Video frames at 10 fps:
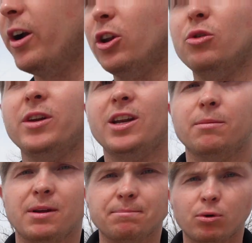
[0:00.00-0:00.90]
you need to
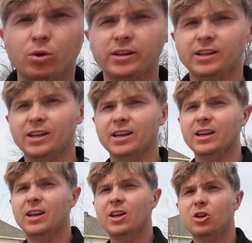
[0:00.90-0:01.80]
be pointing
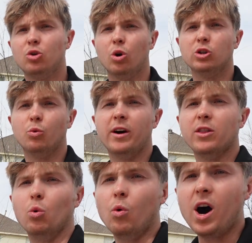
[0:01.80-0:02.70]
it towards where
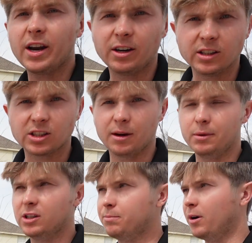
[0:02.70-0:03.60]
the water is going to
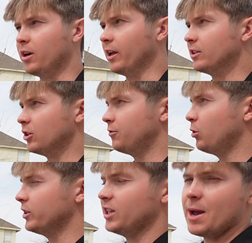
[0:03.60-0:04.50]
be spurting. So,
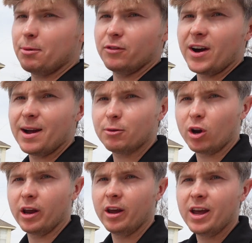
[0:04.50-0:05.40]
for example, if
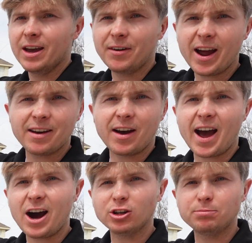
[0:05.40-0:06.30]
I have a
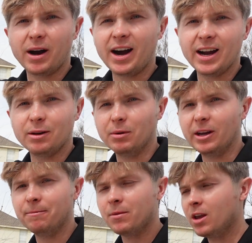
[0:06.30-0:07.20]
house behind
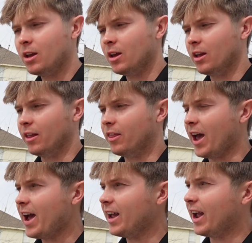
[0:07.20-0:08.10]
me,
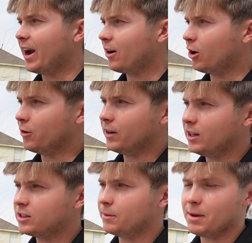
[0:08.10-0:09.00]
that arrow
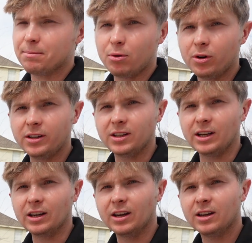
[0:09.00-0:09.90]
needs to be
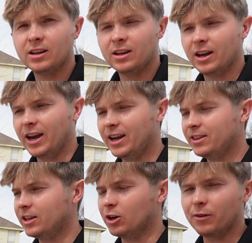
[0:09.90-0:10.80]
pointing in
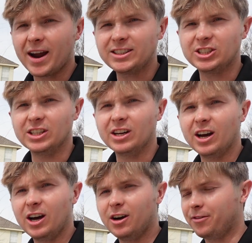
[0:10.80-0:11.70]
the direction
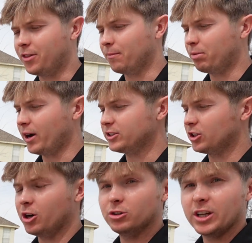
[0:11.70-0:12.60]
of the pressure
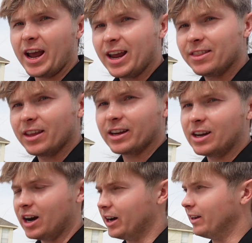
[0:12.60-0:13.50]
hose and the
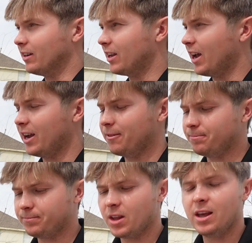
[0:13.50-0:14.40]
gun, okay?
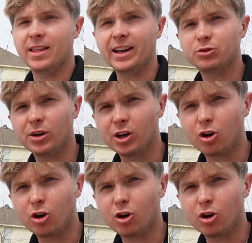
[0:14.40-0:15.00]
That's where you're